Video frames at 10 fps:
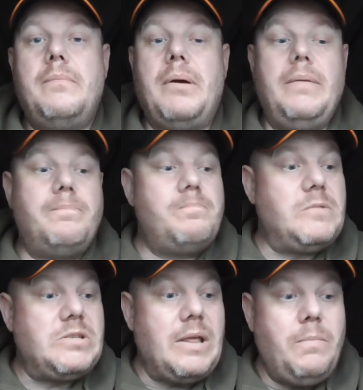But
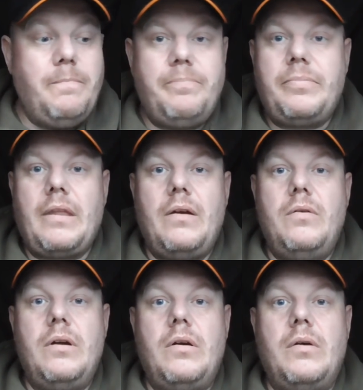still,
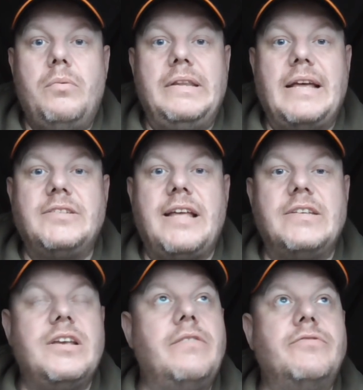we dust
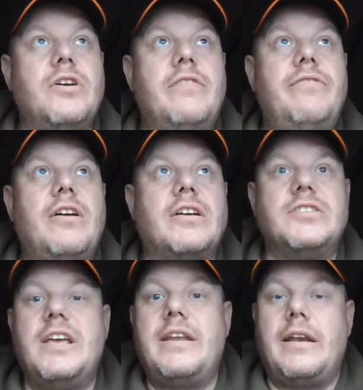ourselves off. Like I
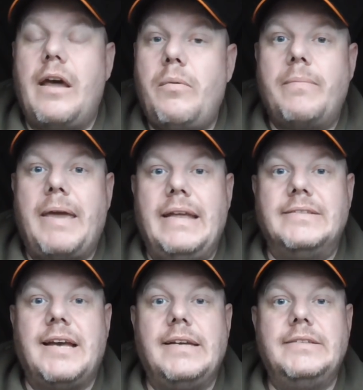said, I know I'm getting
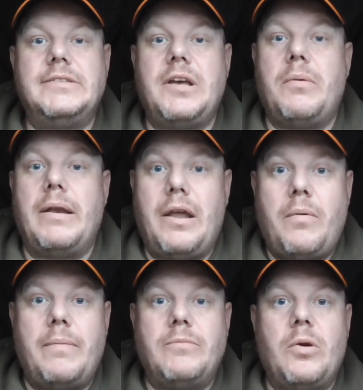takes, so I
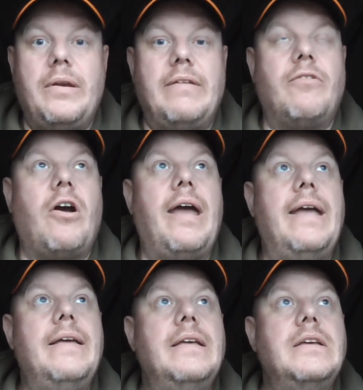know I'm doing it right.
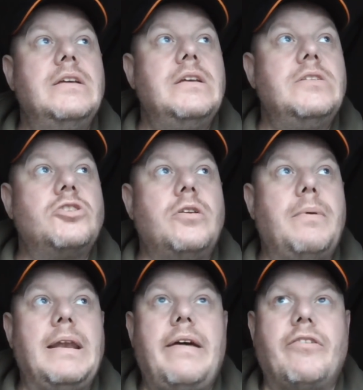It's going to
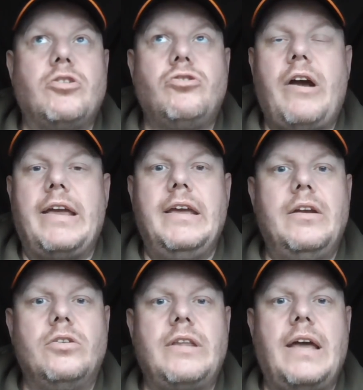be another cracking
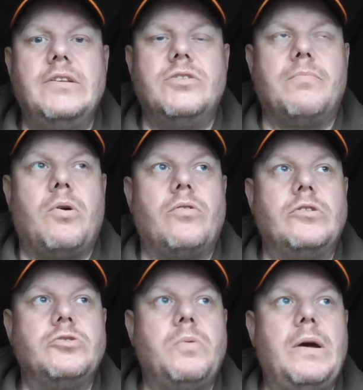hot day tomorrow
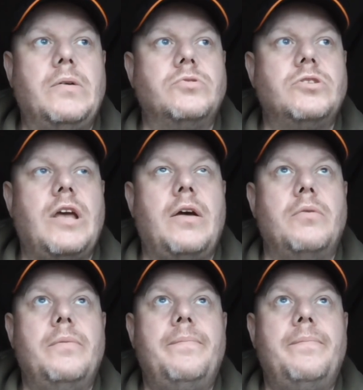as well, so,